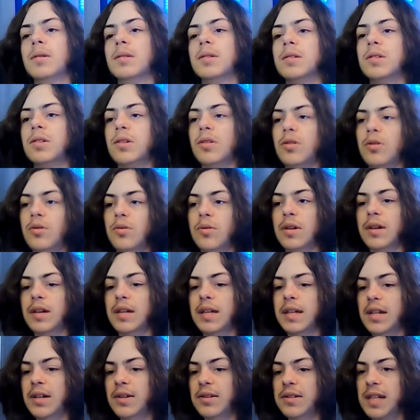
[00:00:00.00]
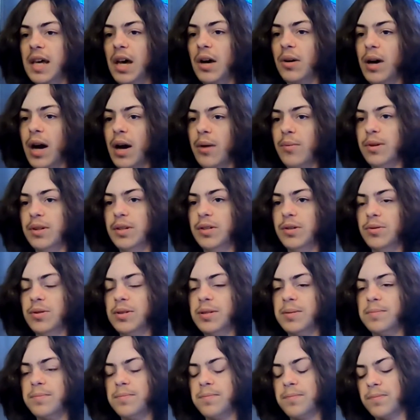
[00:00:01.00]
So here's how I would do it.
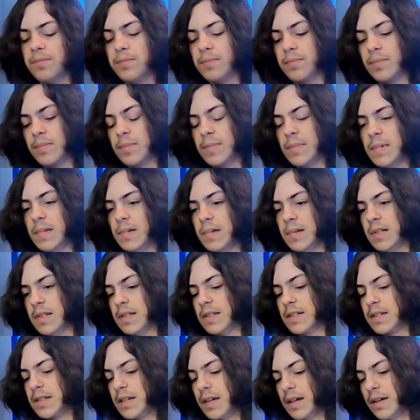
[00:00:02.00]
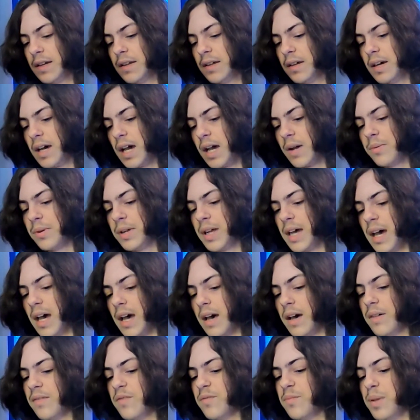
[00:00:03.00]
Instead, I would
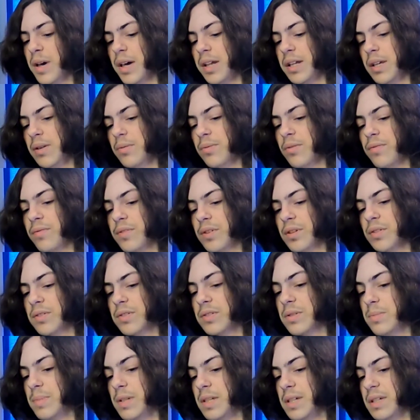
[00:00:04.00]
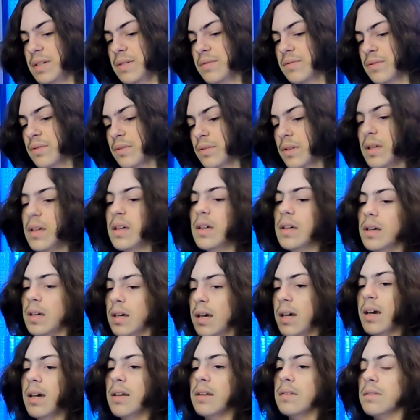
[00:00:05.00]
have Betty revealed to be evil
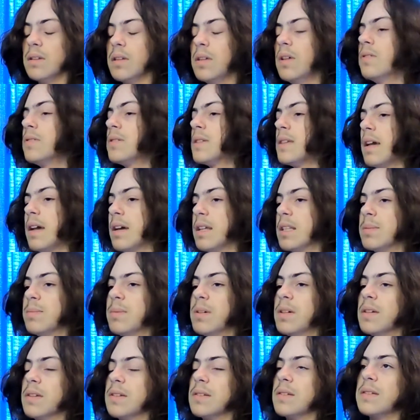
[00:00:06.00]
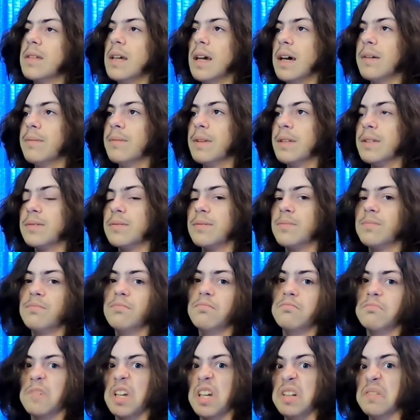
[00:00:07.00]
and kill Sans because, yeah, that's
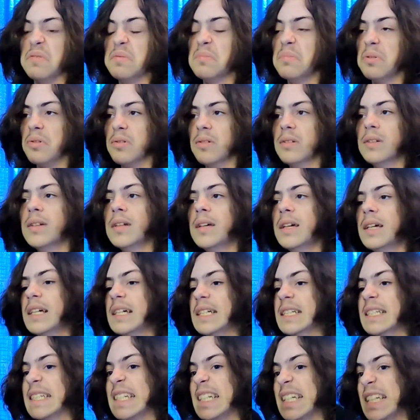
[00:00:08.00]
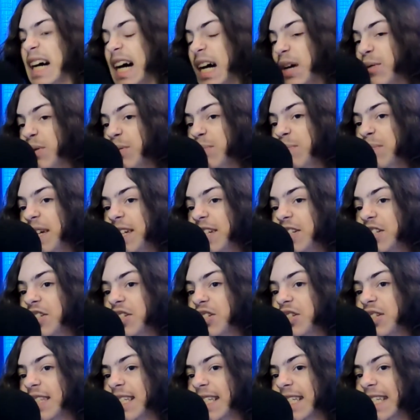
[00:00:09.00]
kind of important. And I would make
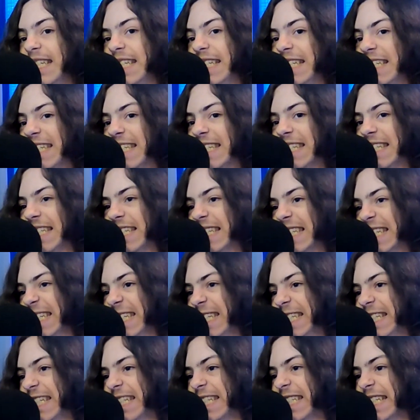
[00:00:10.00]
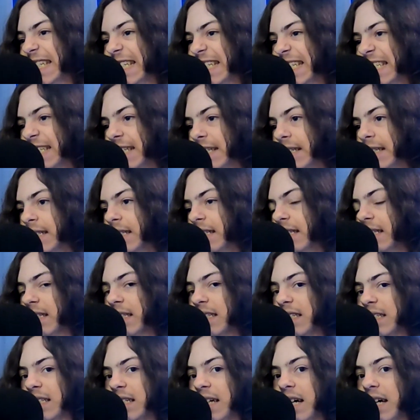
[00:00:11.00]
sure that he stays dead because